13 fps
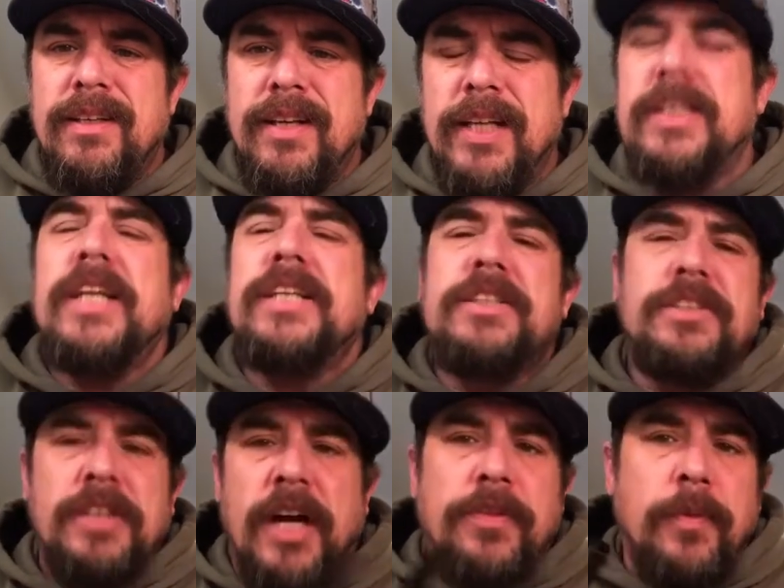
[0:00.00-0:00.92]
it's, it's
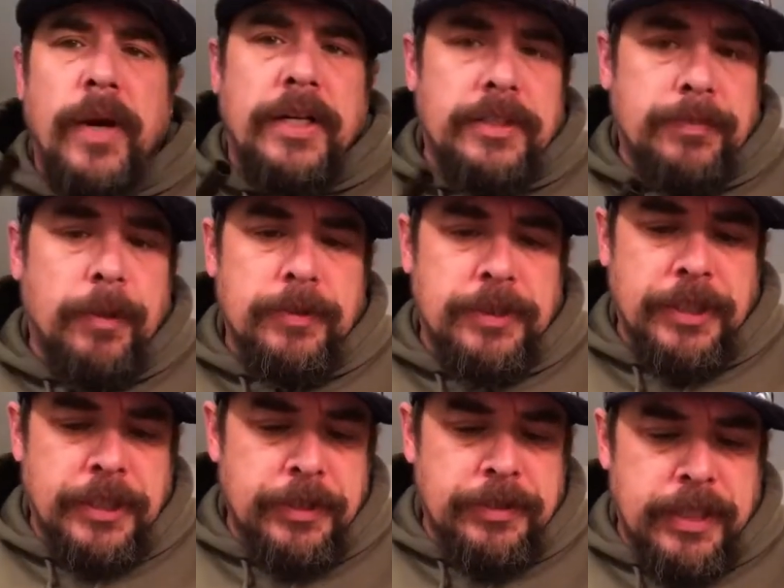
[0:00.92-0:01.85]
just not the way you're supposed to
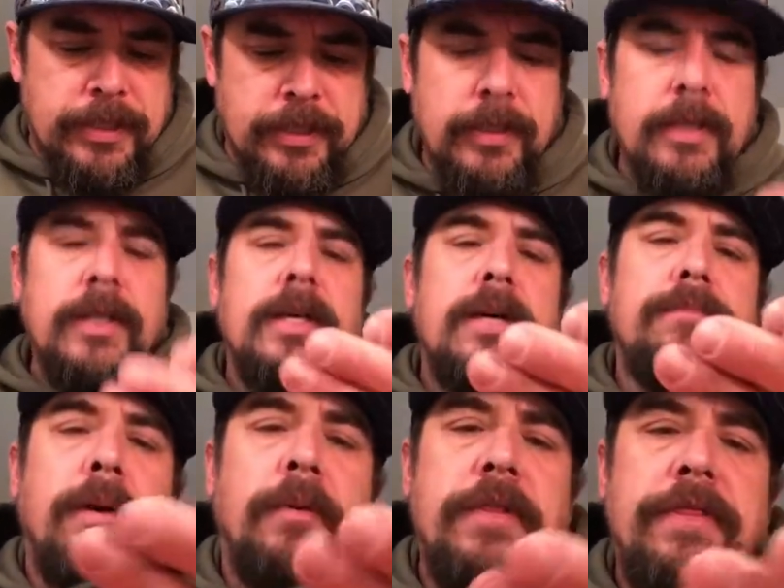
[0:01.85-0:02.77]
use it.
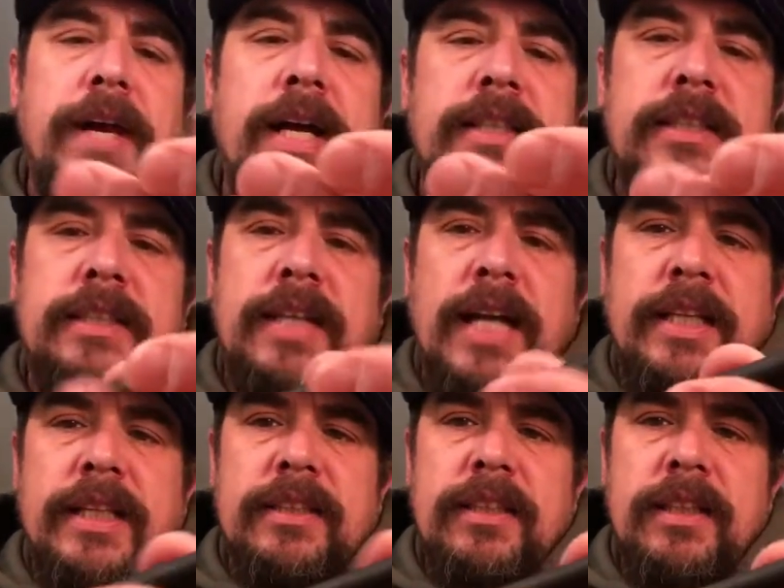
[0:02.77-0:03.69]
But with this, it's got
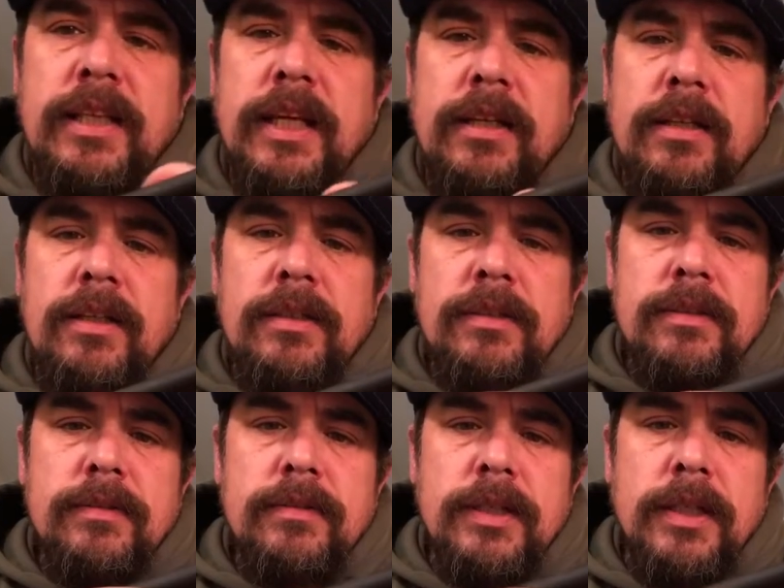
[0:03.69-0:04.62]
this little,
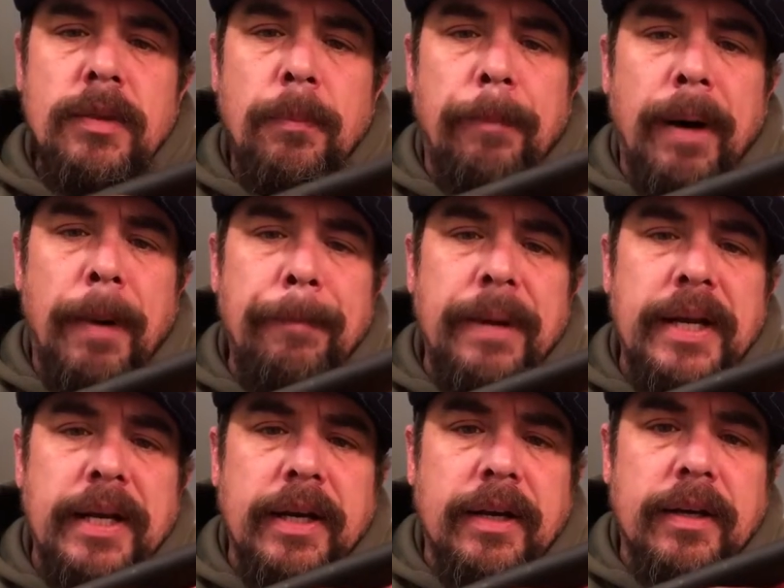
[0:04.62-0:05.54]
little bump
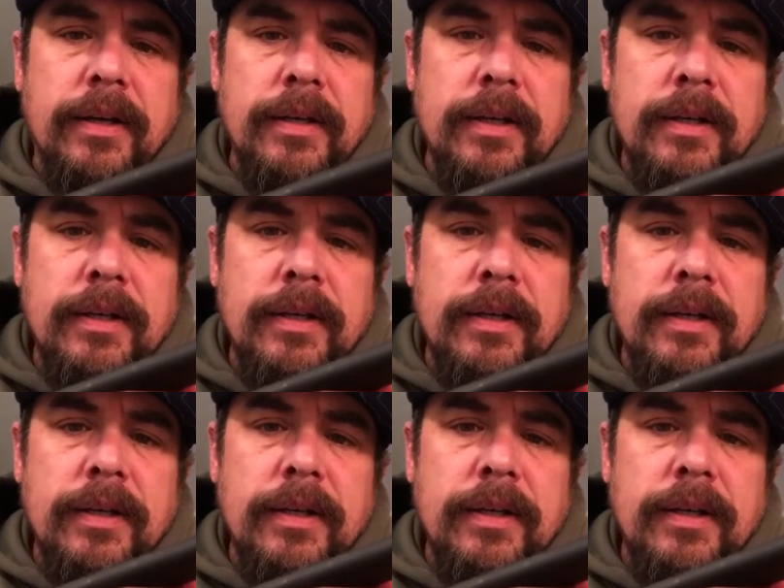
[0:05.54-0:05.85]
in here.